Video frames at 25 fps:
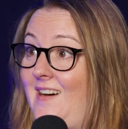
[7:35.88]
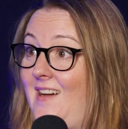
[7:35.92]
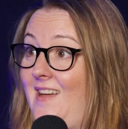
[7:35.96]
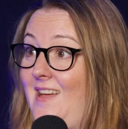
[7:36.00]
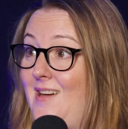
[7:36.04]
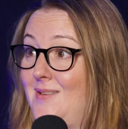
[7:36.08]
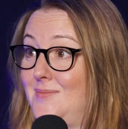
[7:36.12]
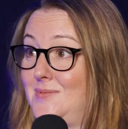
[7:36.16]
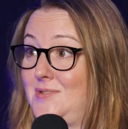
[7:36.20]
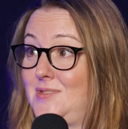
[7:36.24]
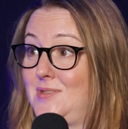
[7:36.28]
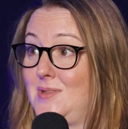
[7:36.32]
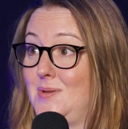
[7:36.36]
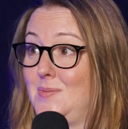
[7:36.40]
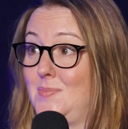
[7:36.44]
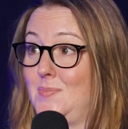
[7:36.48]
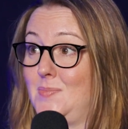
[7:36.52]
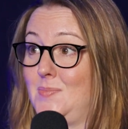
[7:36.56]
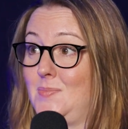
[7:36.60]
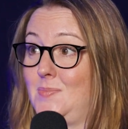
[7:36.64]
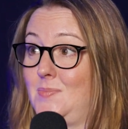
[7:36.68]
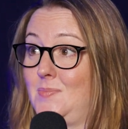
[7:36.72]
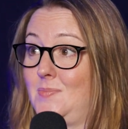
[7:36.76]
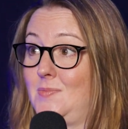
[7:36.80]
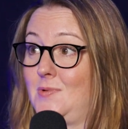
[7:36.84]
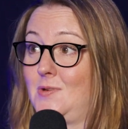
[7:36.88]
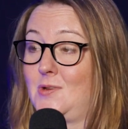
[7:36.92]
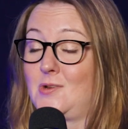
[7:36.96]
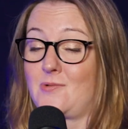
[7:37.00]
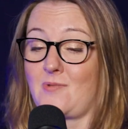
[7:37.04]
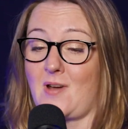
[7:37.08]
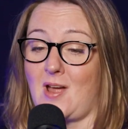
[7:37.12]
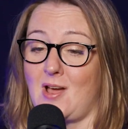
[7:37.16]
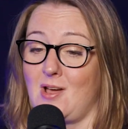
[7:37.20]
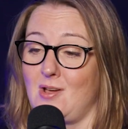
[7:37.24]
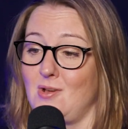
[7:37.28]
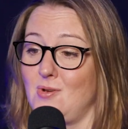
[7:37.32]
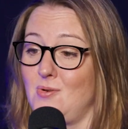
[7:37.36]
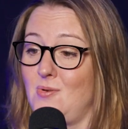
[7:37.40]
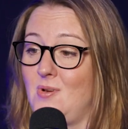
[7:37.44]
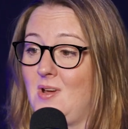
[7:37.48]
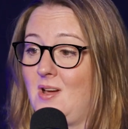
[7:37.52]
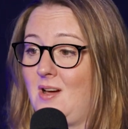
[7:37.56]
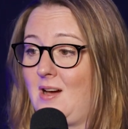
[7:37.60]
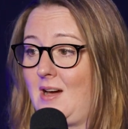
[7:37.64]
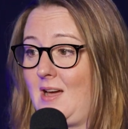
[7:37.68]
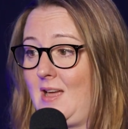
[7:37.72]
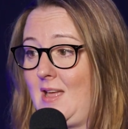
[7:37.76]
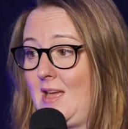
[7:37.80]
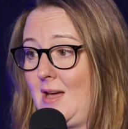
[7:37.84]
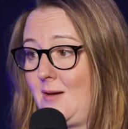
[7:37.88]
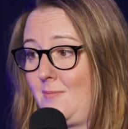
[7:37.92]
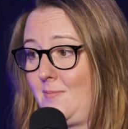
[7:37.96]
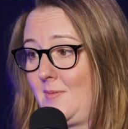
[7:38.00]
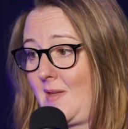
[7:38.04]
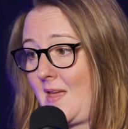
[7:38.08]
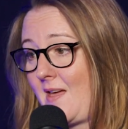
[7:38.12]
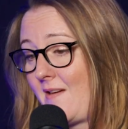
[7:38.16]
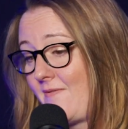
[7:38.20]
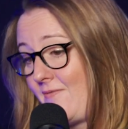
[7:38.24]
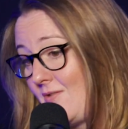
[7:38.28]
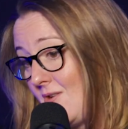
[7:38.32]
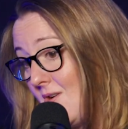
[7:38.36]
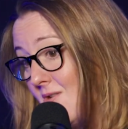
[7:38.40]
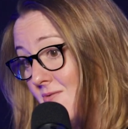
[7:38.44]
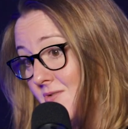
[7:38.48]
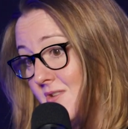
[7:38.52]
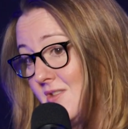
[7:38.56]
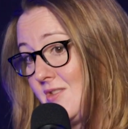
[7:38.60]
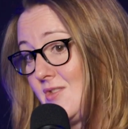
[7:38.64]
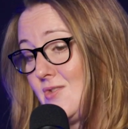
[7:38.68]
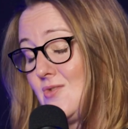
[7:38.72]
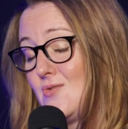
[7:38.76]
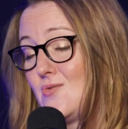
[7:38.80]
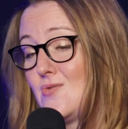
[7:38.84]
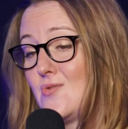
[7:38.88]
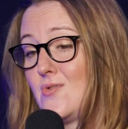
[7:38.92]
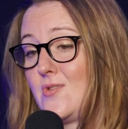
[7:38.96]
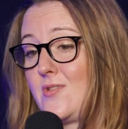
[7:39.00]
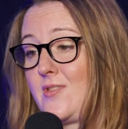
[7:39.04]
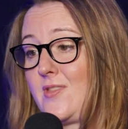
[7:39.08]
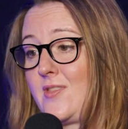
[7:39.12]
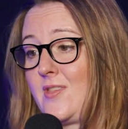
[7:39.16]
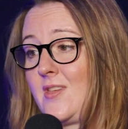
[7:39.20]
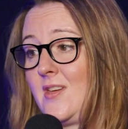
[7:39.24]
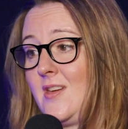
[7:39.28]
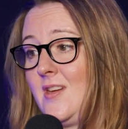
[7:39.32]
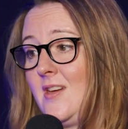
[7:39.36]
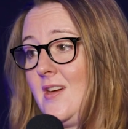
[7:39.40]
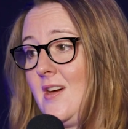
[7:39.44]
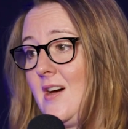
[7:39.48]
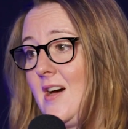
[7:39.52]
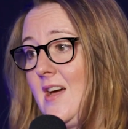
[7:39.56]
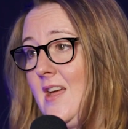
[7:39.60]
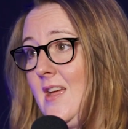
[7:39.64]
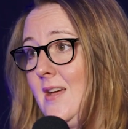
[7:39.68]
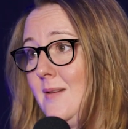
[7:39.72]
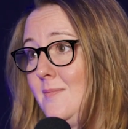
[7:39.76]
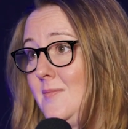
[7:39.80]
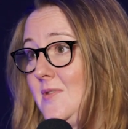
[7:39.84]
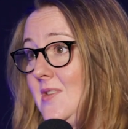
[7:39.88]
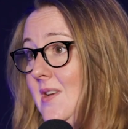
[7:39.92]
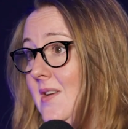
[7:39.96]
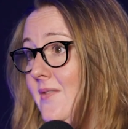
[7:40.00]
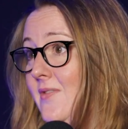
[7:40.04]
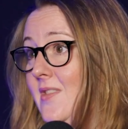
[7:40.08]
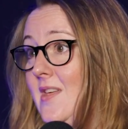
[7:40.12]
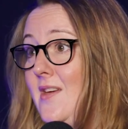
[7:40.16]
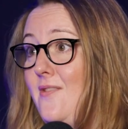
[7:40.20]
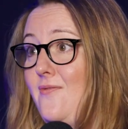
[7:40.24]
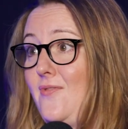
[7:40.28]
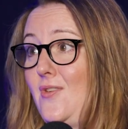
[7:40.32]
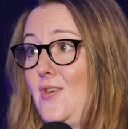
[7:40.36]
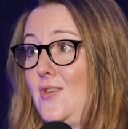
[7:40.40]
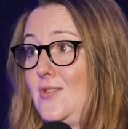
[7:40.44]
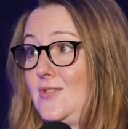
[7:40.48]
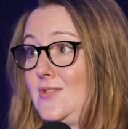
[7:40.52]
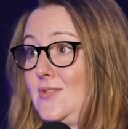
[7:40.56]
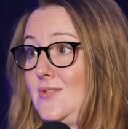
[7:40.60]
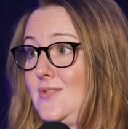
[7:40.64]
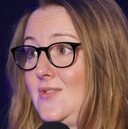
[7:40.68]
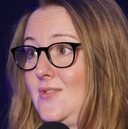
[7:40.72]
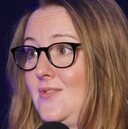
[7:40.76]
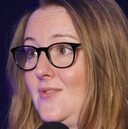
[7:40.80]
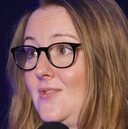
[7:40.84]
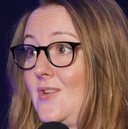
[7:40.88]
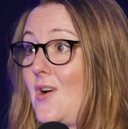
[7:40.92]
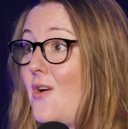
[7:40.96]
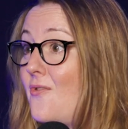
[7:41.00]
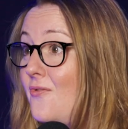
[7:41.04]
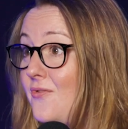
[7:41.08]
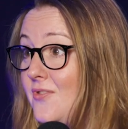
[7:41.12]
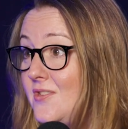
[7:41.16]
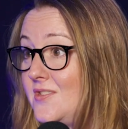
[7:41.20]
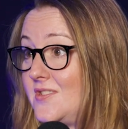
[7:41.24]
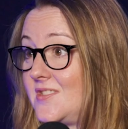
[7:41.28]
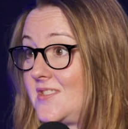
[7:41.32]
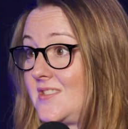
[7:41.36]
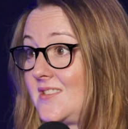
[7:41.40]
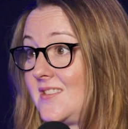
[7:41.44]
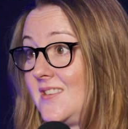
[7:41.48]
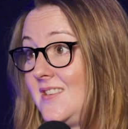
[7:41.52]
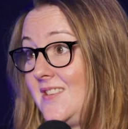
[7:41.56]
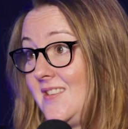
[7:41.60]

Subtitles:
I helped them grow. I helped them get a foothold in the North. I helped them deliver their first conference